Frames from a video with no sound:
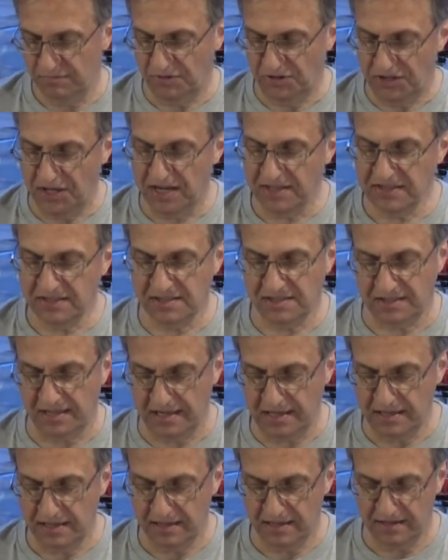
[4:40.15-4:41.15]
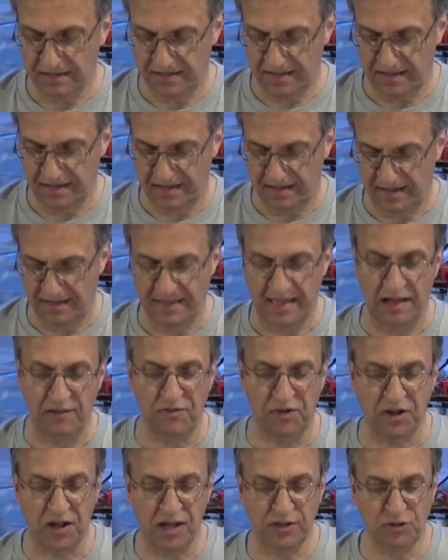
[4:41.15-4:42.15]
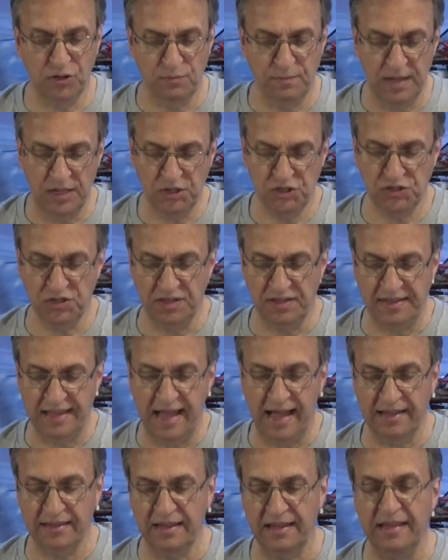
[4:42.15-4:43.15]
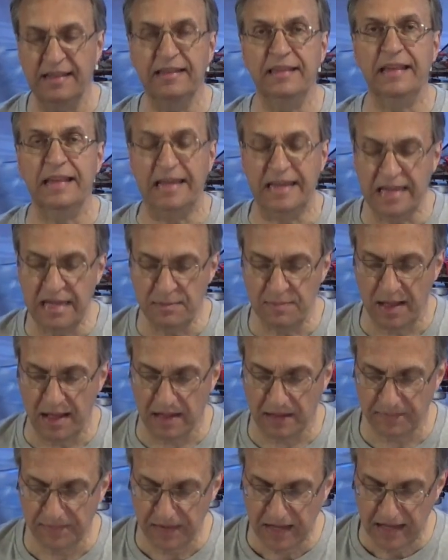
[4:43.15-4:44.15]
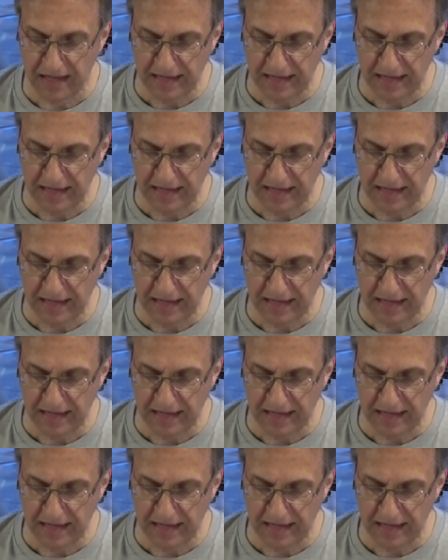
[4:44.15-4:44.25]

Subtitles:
does say, and I forgot to mention that in the email,